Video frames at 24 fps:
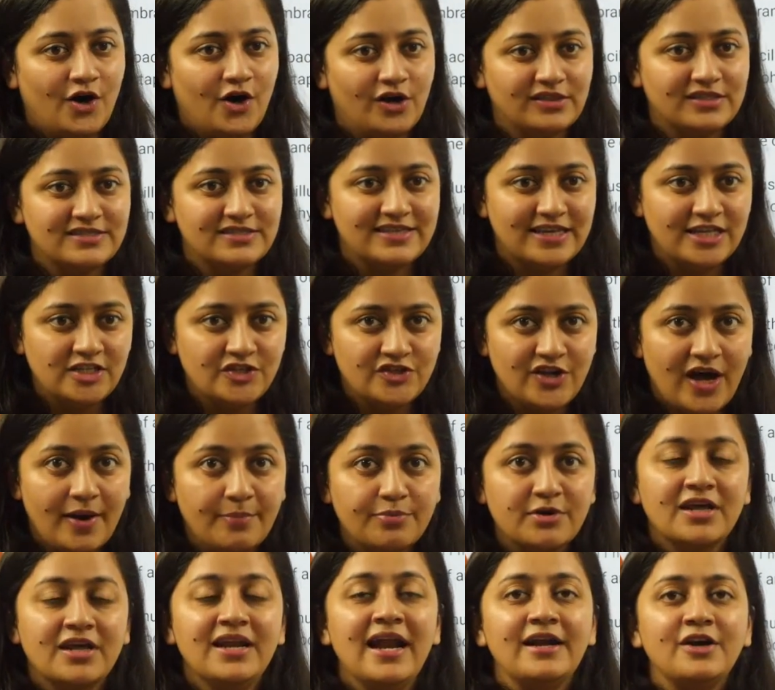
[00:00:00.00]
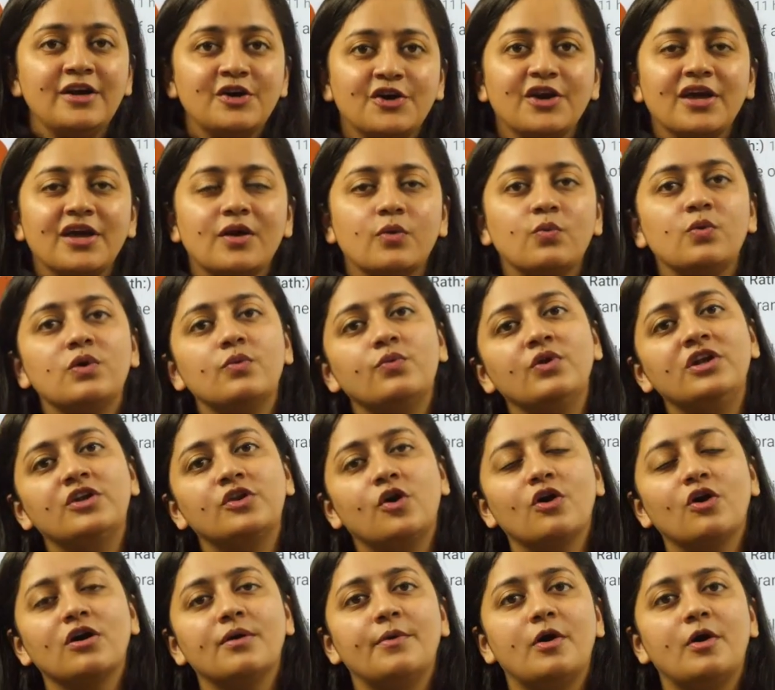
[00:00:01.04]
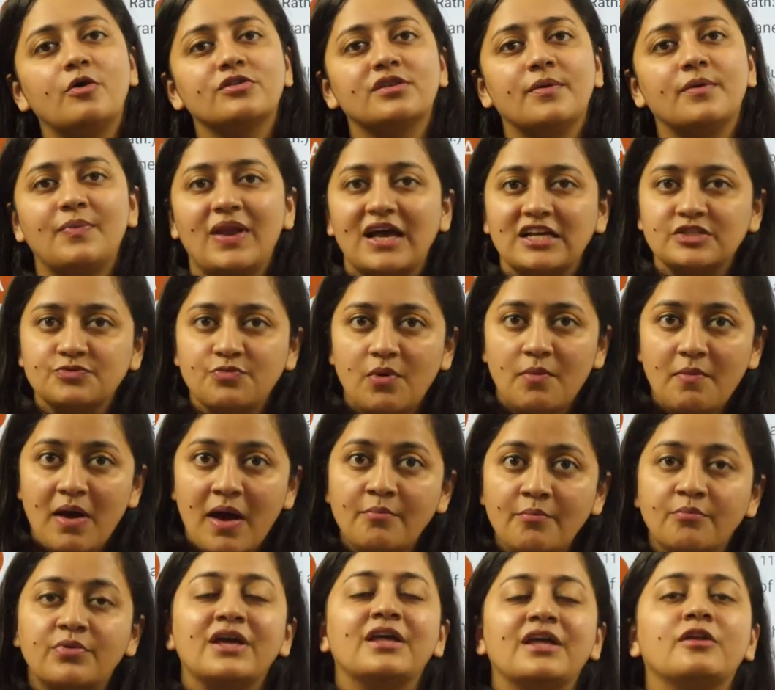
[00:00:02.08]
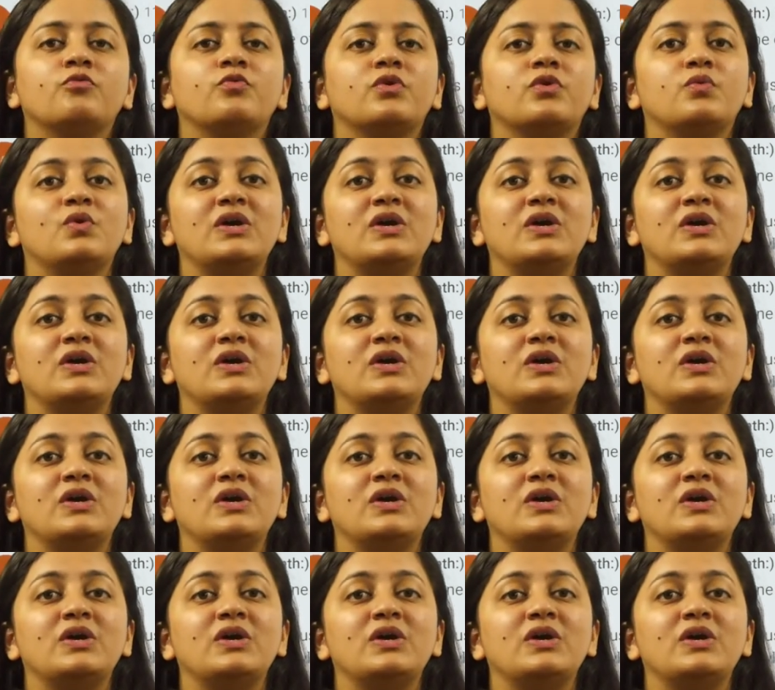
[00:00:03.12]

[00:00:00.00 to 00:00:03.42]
on the cell chapter and today we will talk about the plasma membrane,